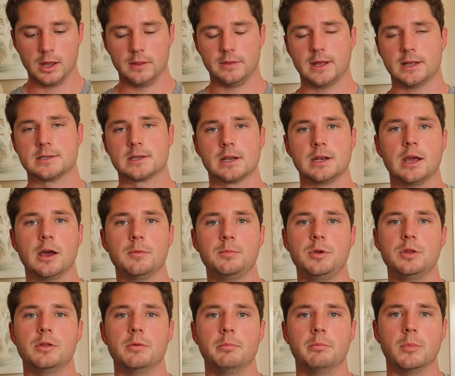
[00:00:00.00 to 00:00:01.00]
That's going to help
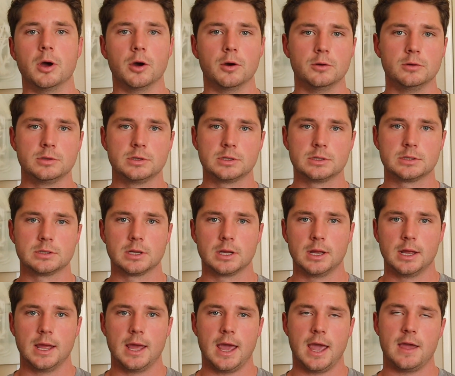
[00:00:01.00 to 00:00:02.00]
you the most.
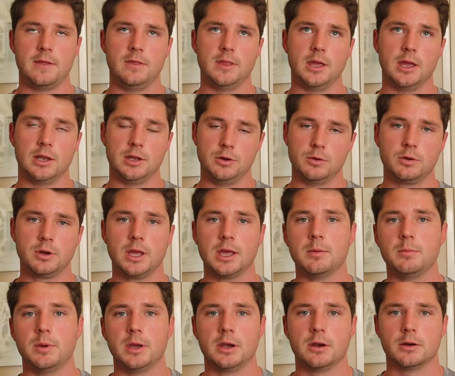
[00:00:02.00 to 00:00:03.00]
and then you'll
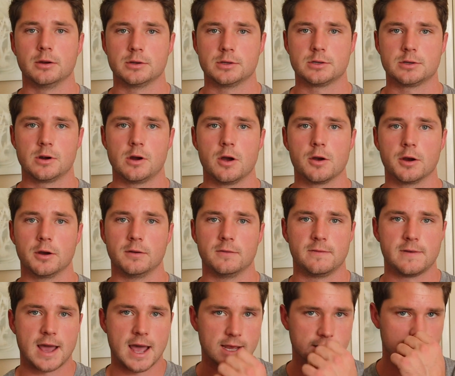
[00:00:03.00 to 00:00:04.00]
get bigger and stronger and
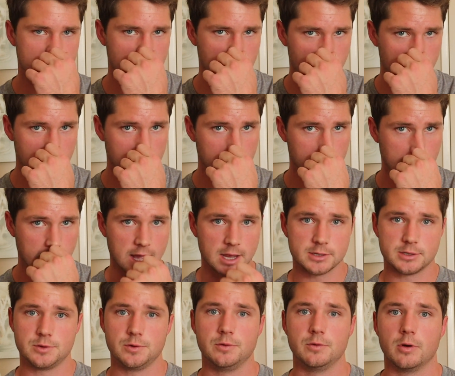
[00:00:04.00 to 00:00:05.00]
faster
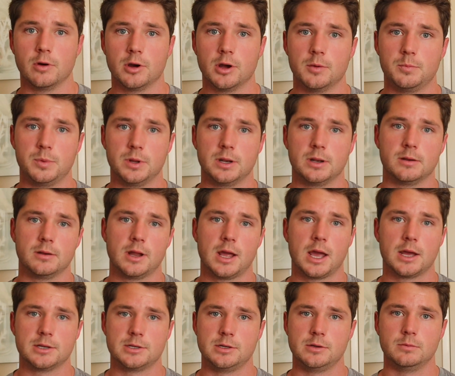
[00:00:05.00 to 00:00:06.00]
as you grow up and
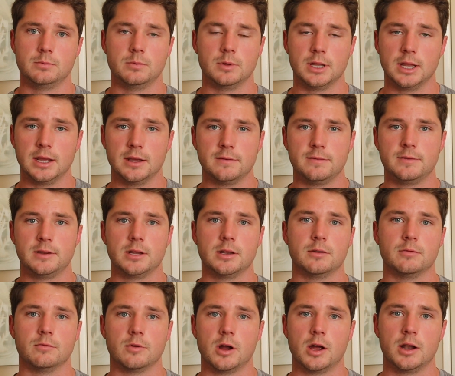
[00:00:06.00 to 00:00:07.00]
as you lift
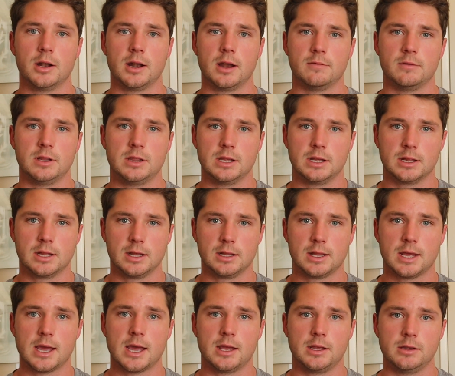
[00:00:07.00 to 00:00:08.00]
and run and everything like
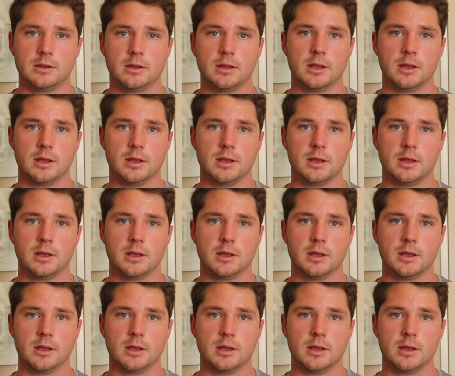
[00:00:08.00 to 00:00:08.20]
that.